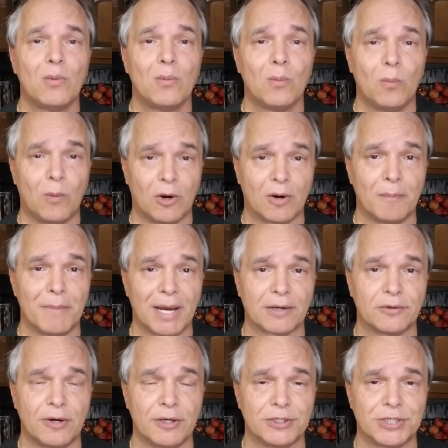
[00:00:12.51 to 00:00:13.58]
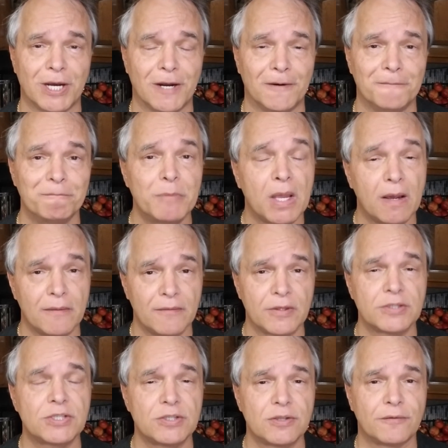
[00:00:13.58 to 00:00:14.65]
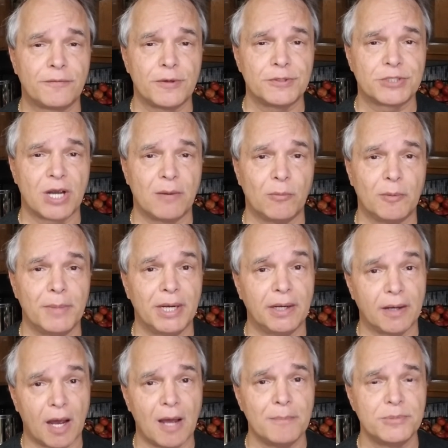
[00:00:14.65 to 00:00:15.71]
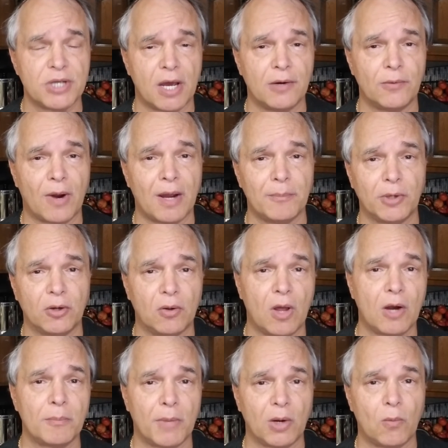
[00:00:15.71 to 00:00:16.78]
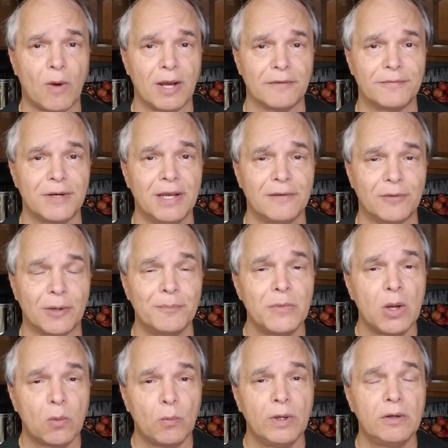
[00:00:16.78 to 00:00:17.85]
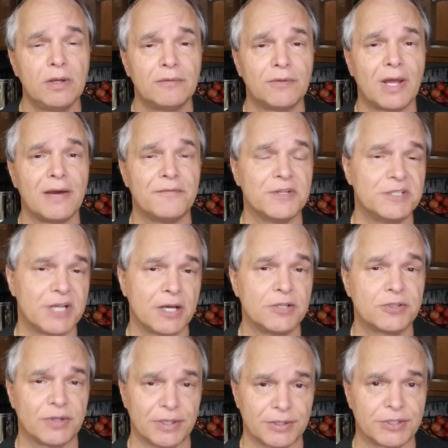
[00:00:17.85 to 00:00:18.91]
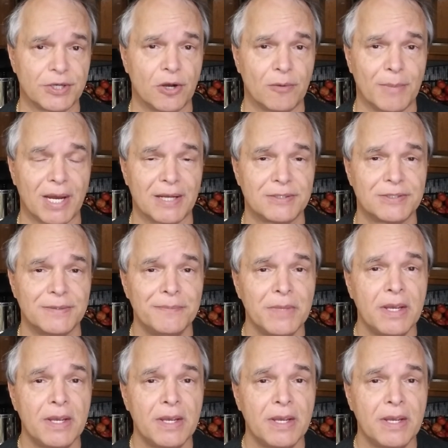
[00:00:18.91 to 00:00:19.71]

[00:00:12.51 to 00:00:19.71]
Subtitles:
Welcome back to our channel. And this is the first time we're meeting. I'm Don Ryman along with my wife Neva. We live life intentionally as nomads.